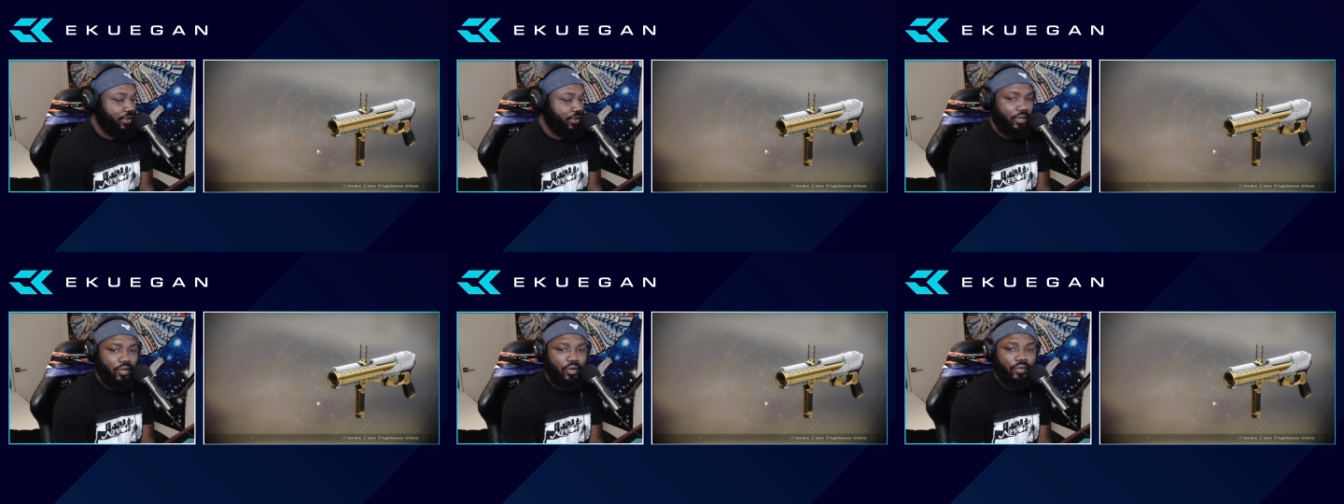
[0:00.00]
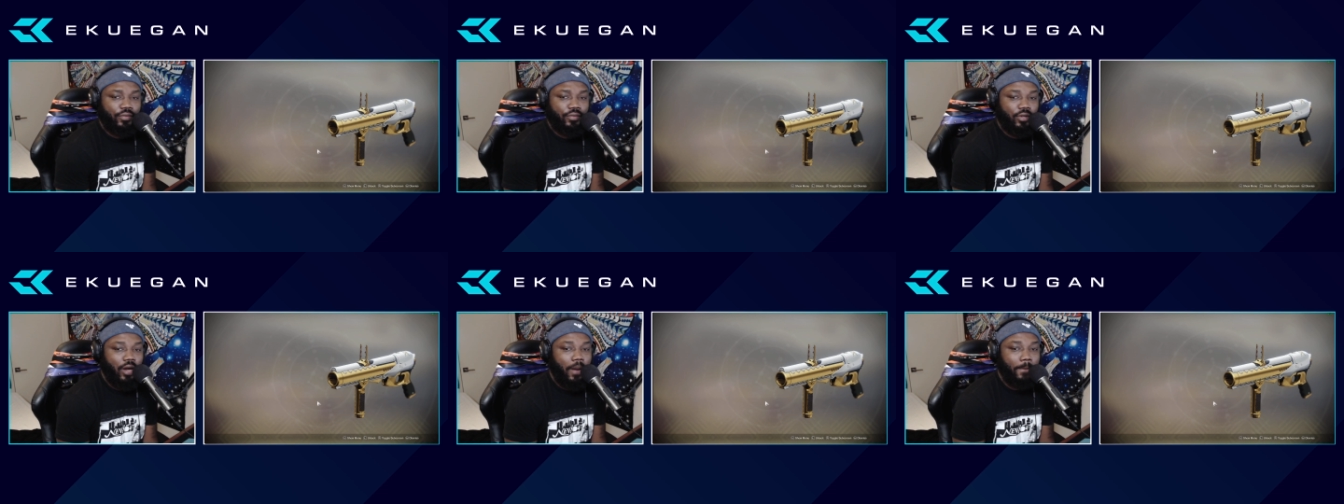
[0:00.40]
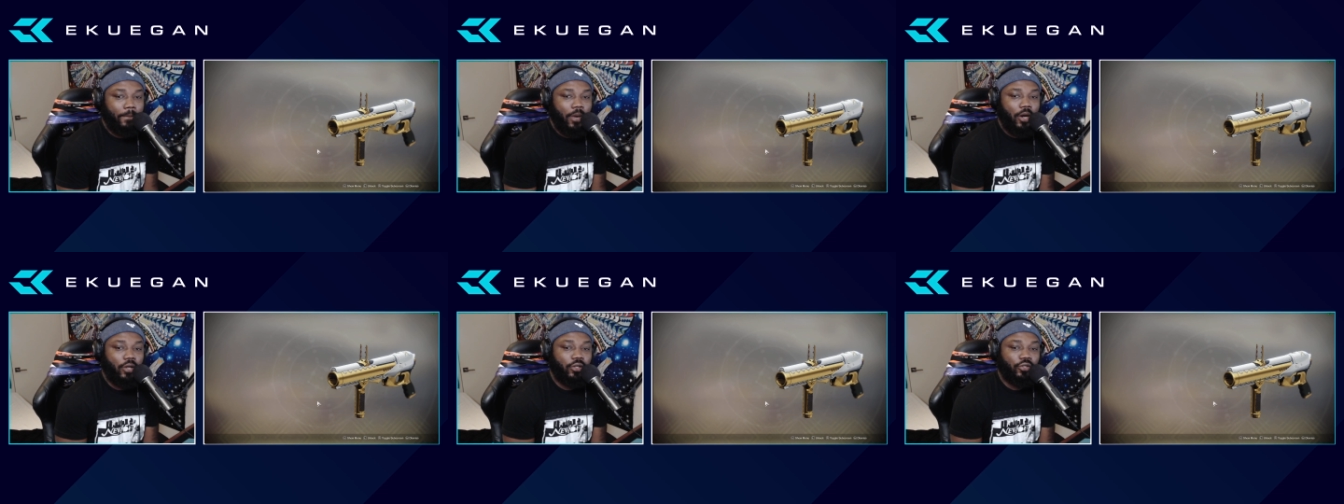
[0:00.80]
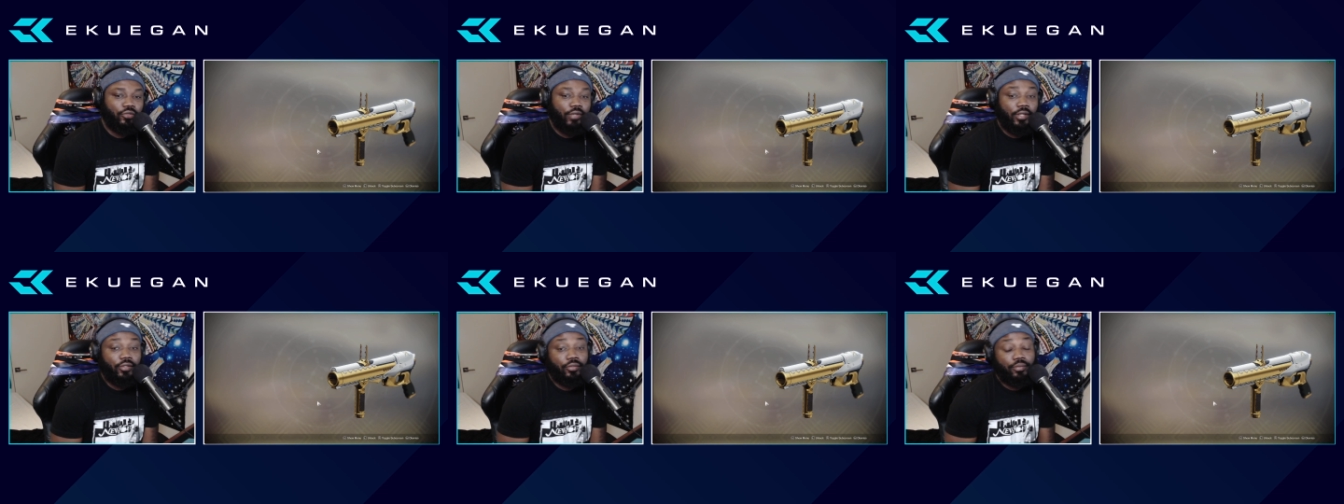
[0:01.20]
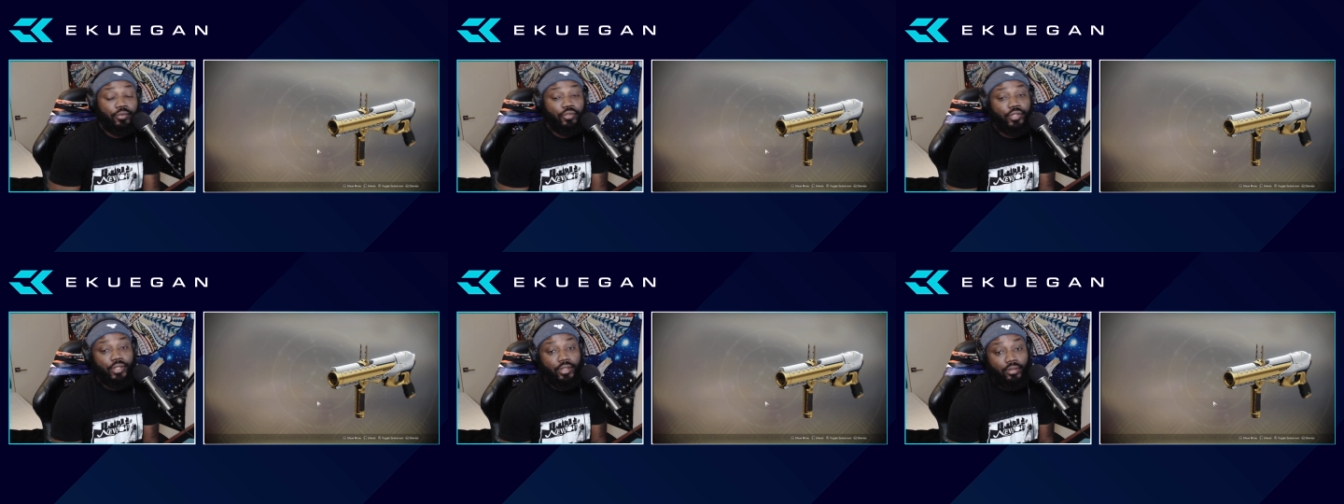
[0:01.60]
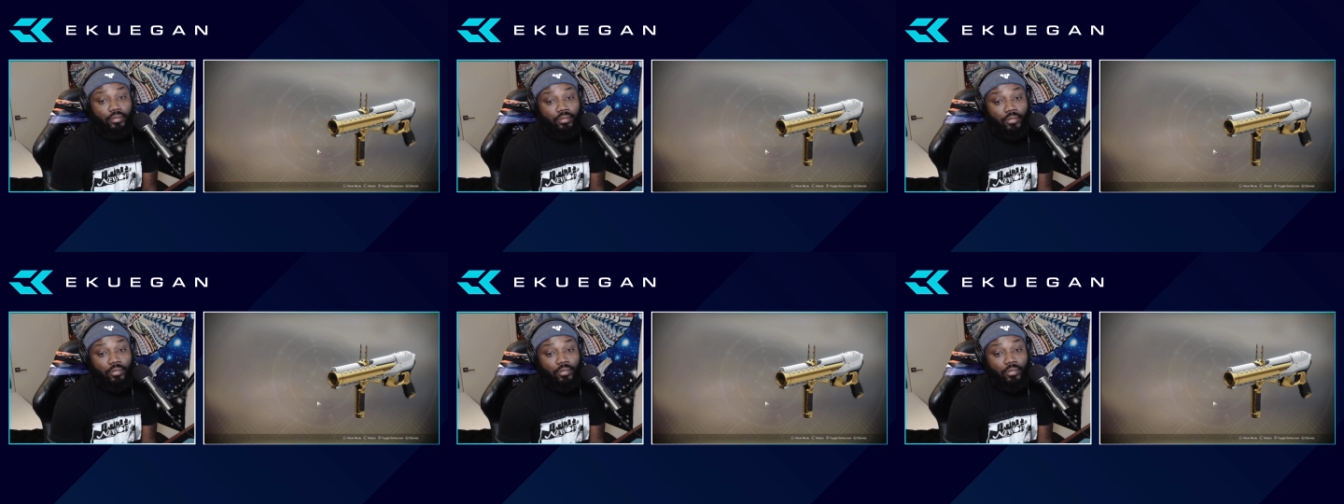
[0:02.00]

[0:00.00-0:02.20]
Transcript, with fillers: going to go over Martyr's Retribution.